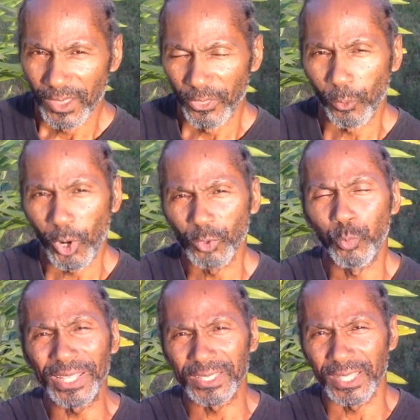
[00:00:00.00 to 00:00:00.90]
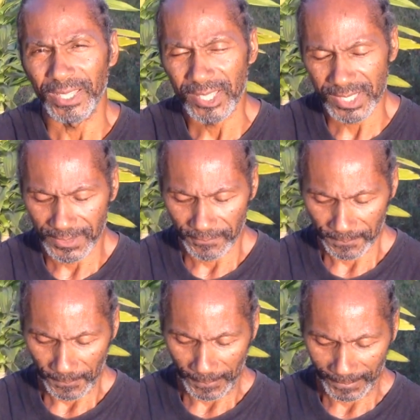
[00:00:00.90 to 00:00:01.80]
The word witness
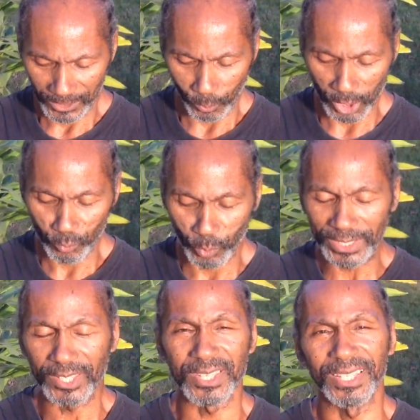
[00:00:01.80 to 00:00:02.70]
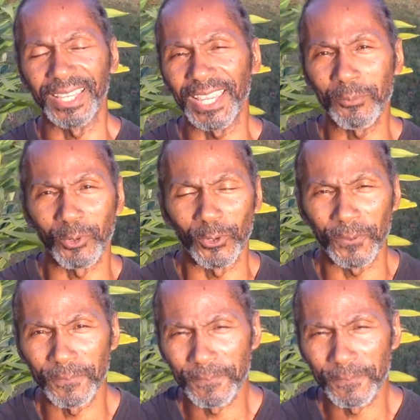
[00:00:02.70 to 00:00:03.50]
in the Hebrew